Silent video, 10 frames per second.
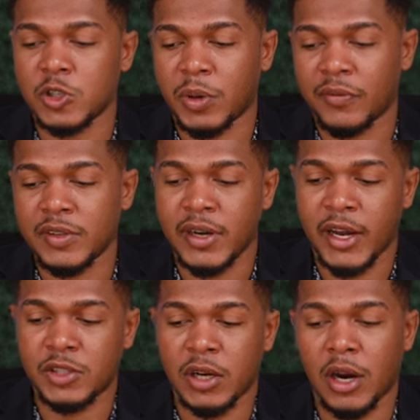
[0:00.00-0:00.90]
profits
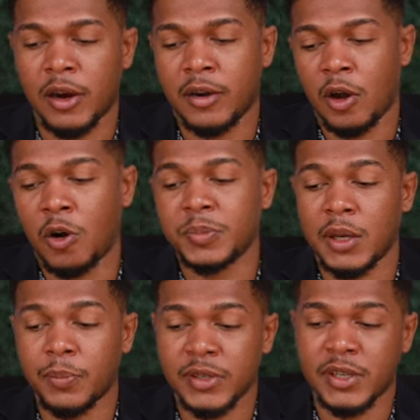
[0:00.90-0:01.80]
naturally are now up
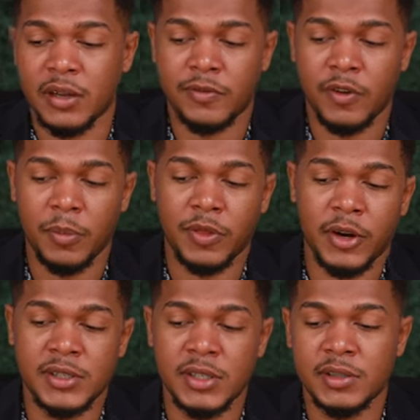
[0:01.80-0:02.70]
10% from
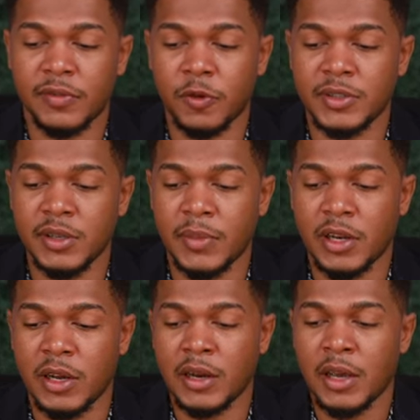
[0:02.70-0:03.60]
$13 to $14
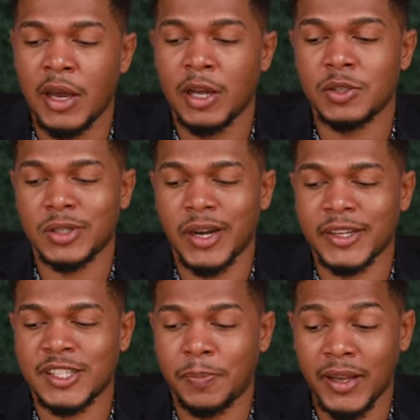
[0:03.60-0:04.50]
million. Total
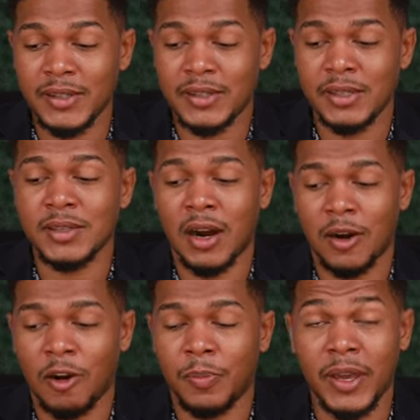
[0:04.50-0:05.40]
expenses are
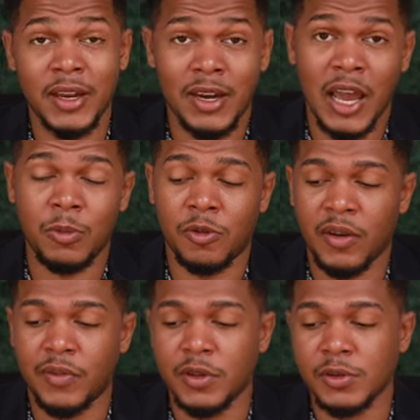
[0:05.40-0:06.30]
up in line with the
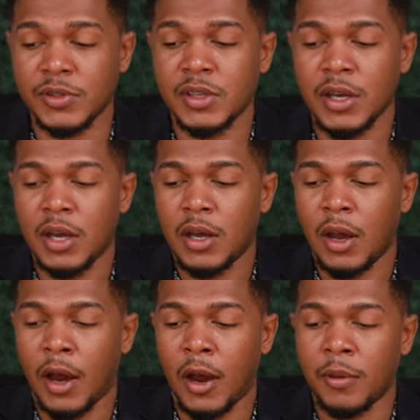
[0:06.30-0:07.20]
revenues
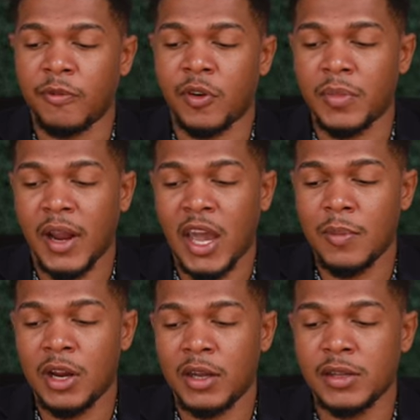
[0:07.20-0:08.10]
from $9
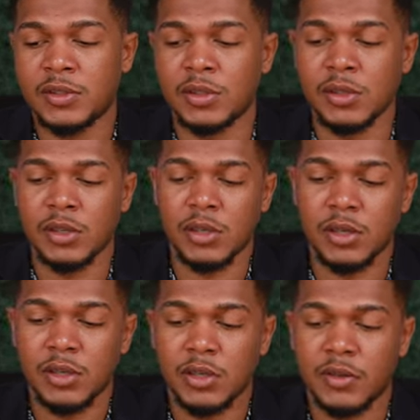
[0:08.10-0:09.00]
million to
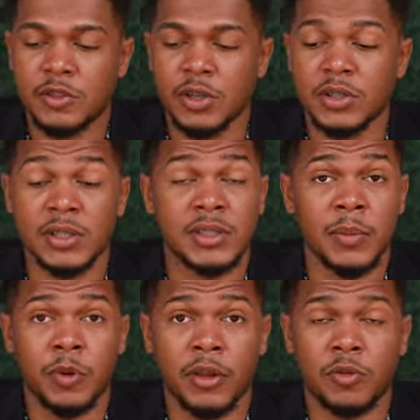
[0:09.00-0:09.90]

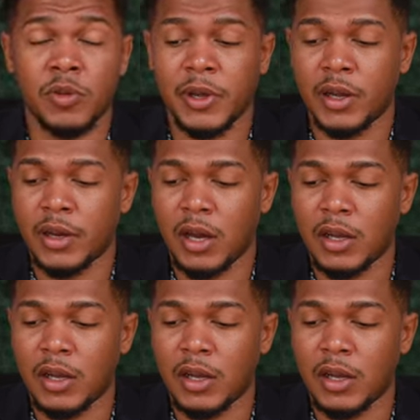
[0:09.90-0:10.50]
$10.3 million.